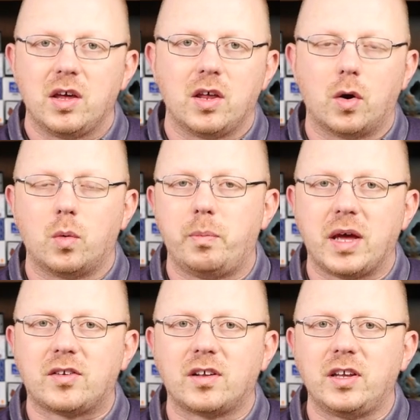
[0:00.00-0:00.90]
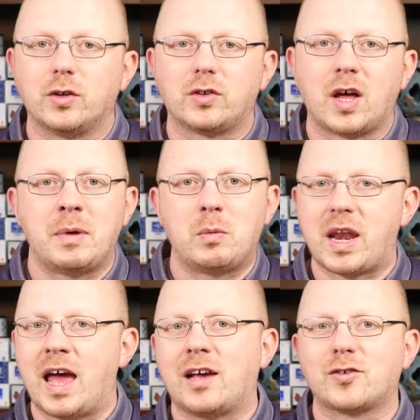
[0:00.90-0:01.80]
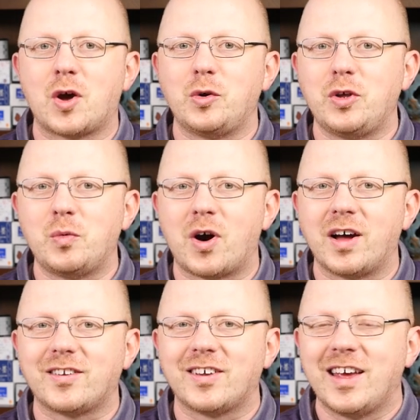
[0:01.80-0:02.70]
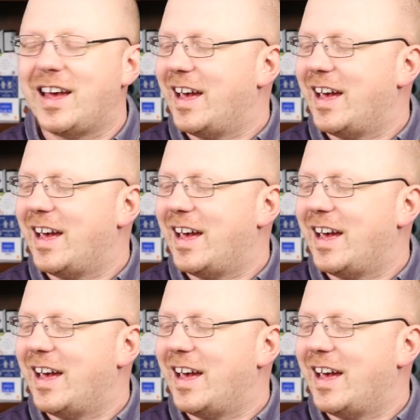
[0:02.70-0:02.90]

you know, basically you'll tell me what hex code you want